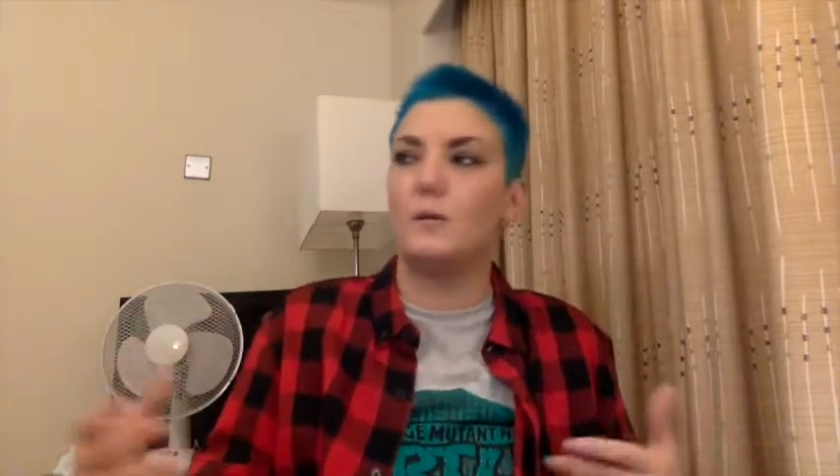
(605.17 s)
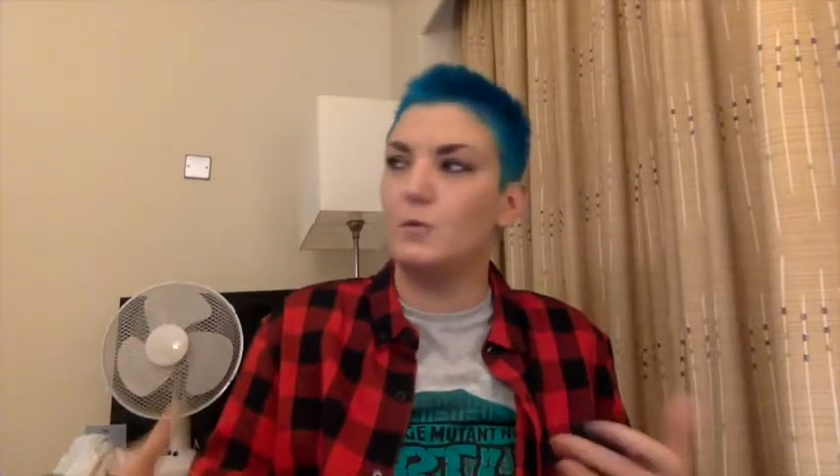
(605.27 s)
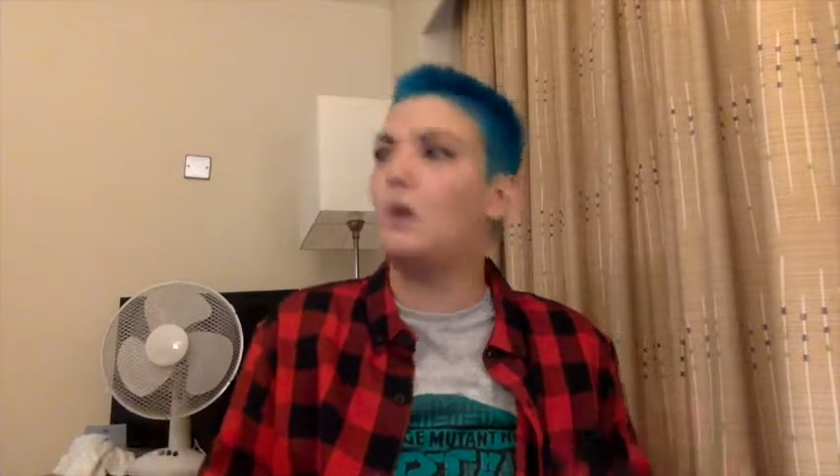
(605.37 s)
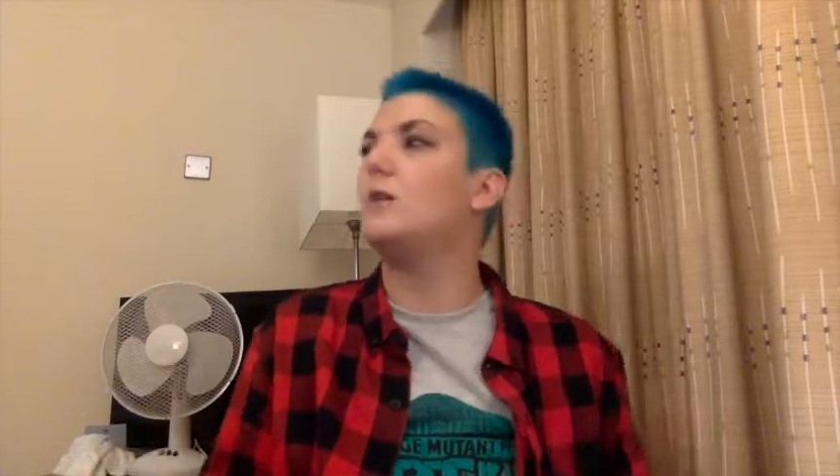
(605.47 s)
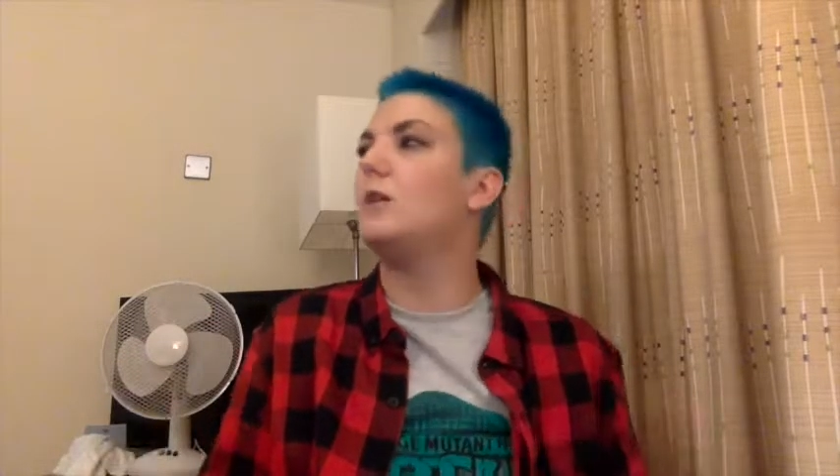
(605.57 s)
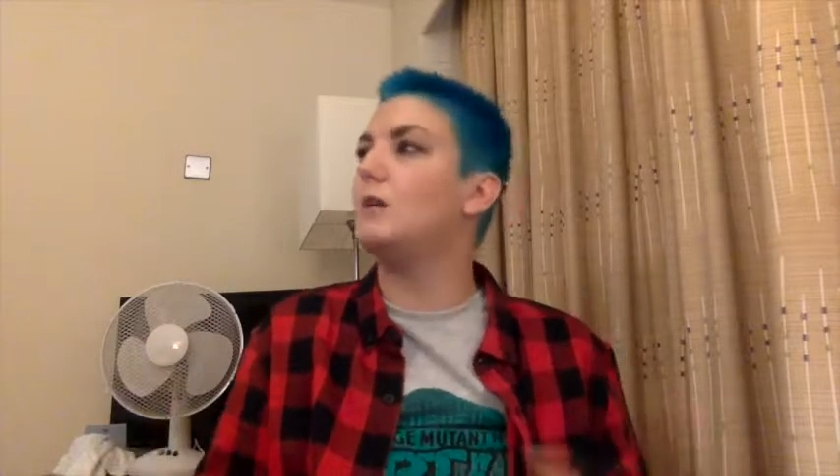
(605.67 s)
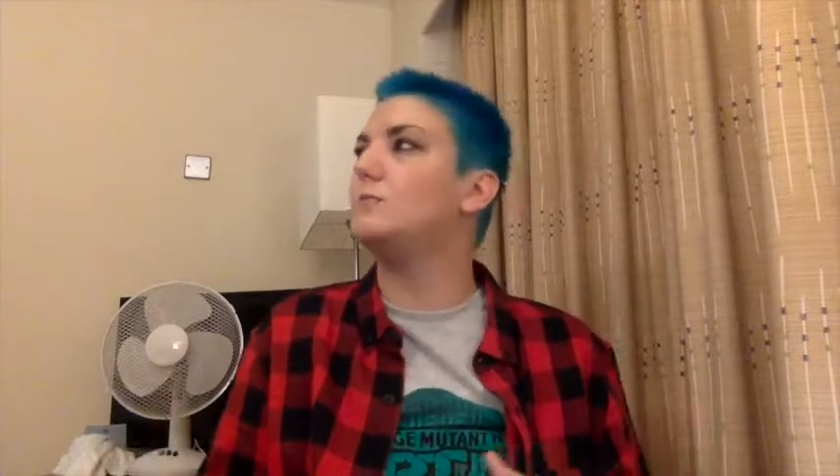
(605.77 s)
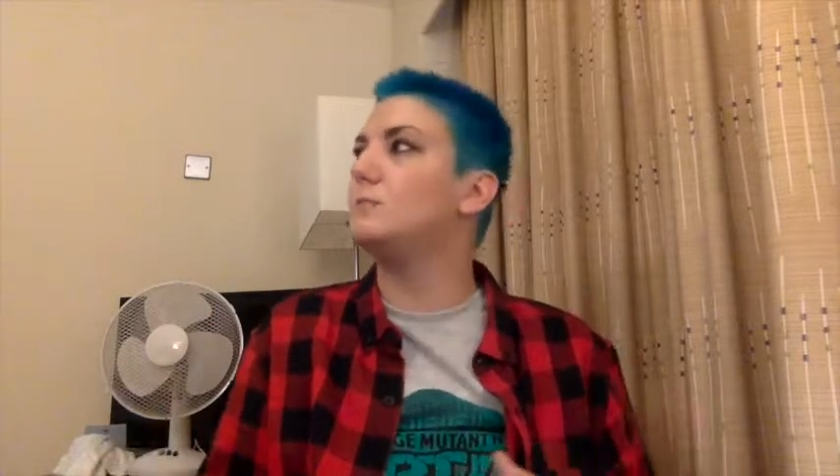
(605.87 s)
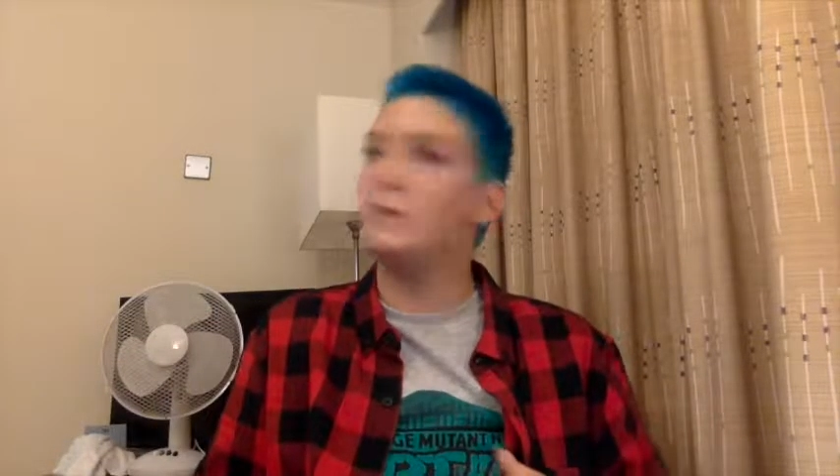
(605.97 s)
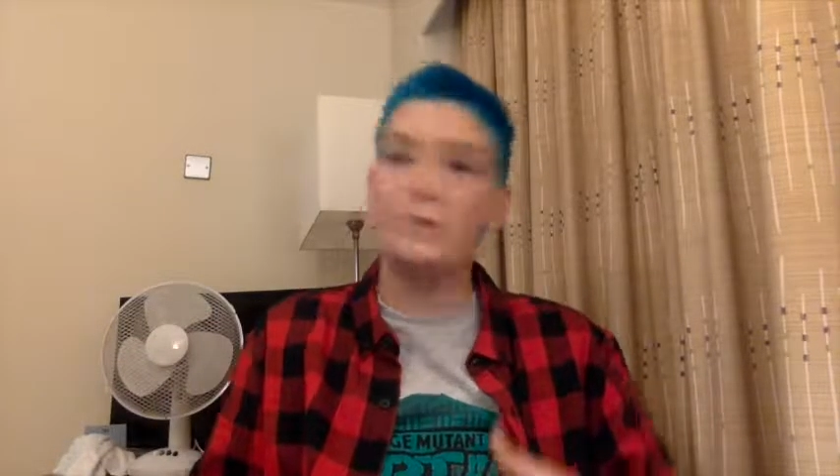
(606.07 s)
I'm not
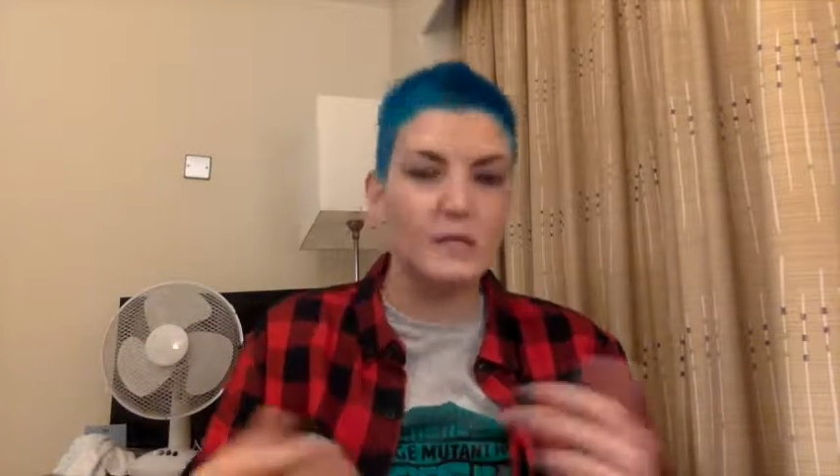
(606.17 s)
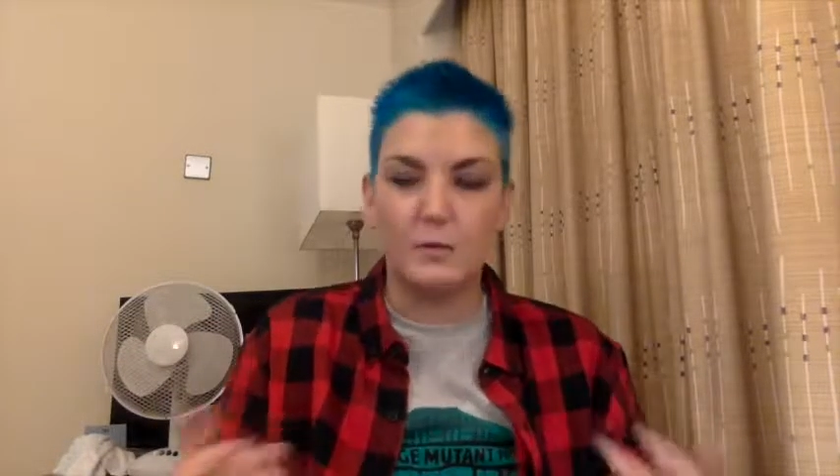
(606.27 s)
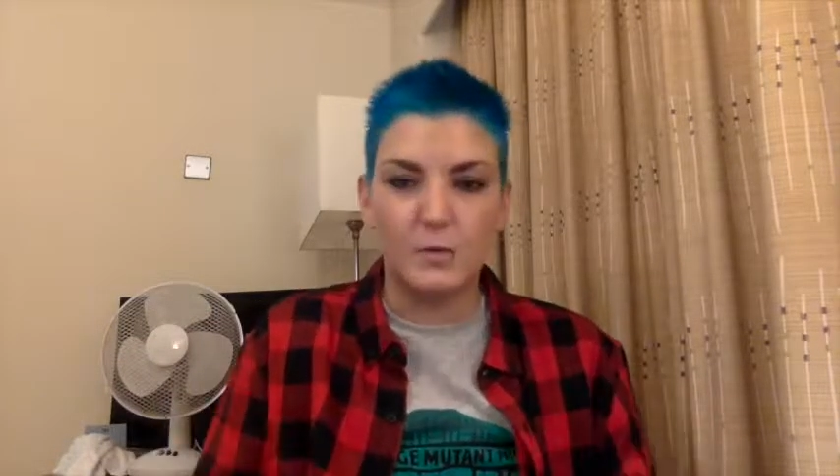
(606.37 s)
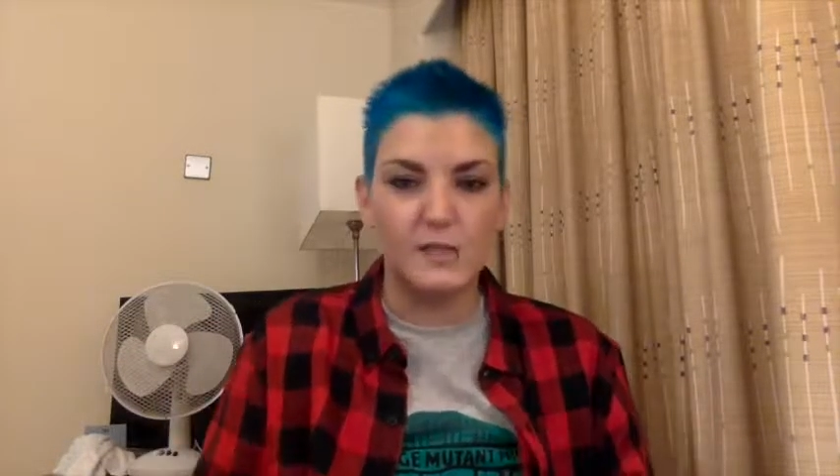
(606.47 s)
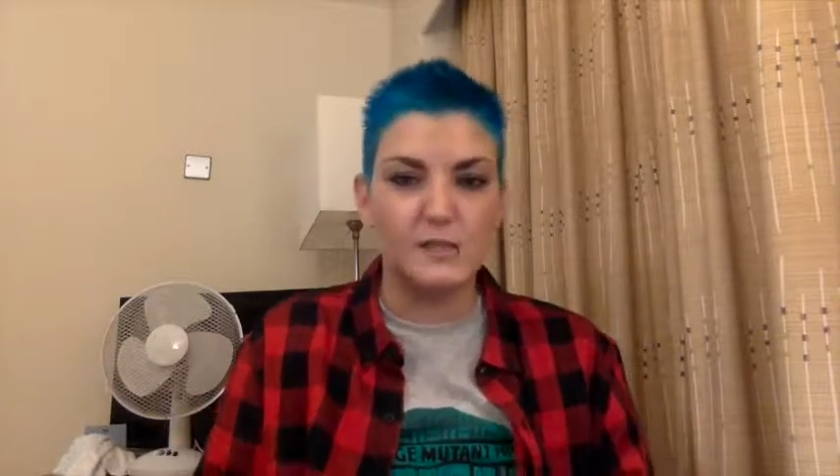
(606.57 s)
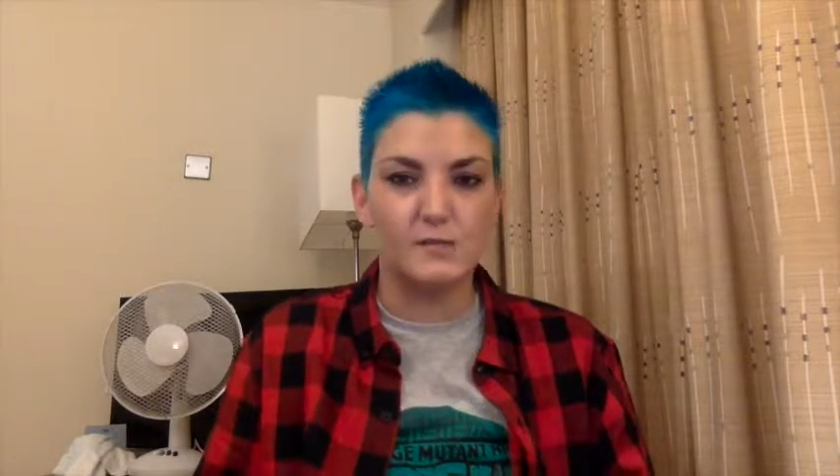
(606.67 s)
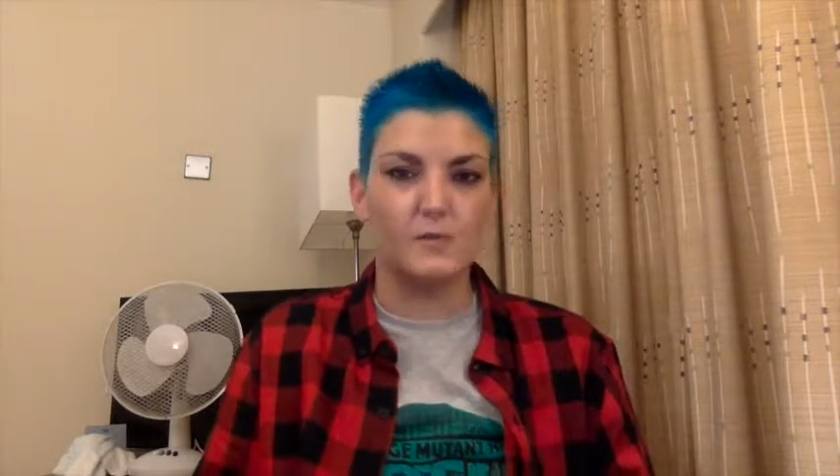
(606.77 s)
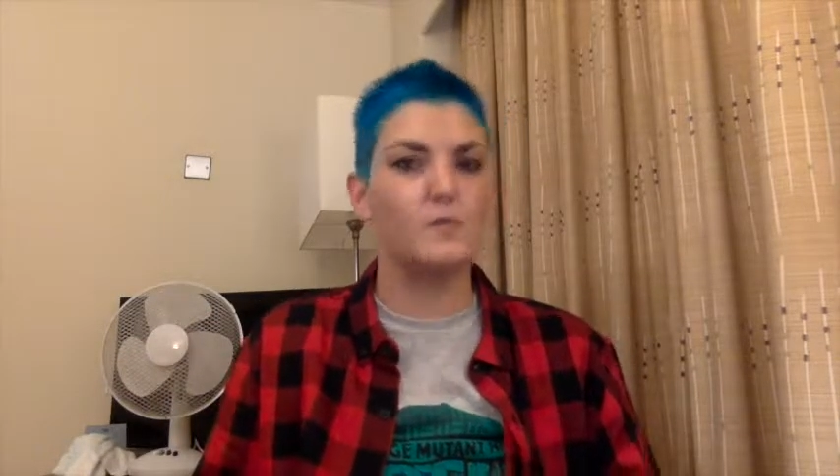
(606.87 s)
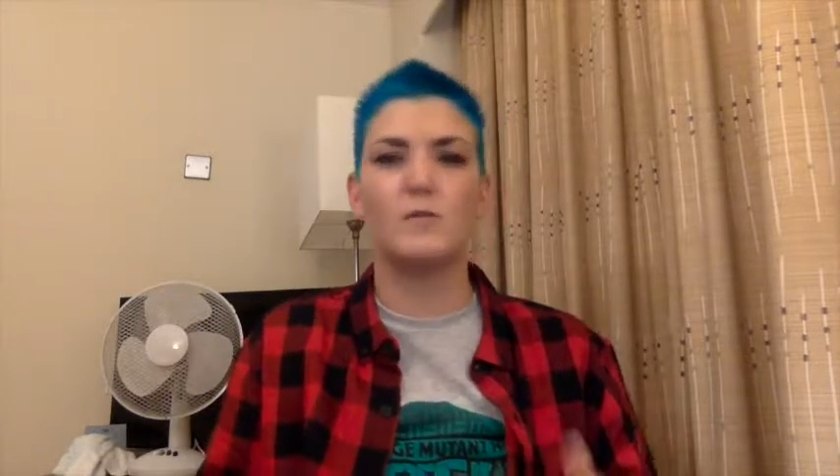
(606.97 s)
looking at the place through